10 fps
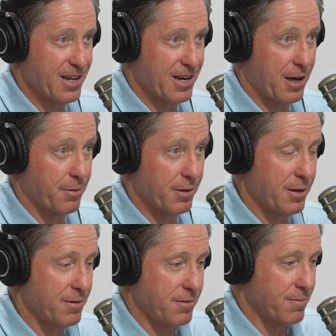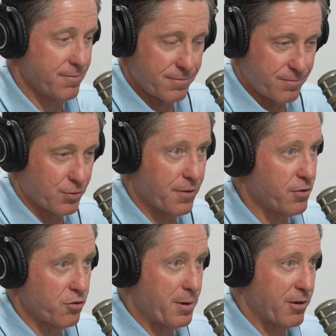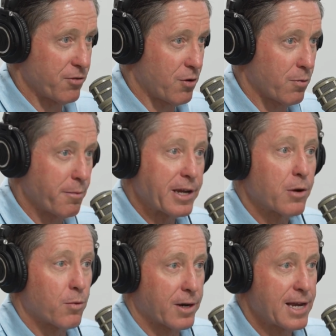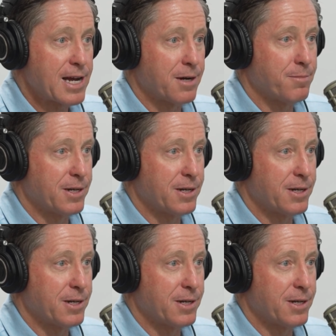And whatever those boundaries are, we'll make it work out.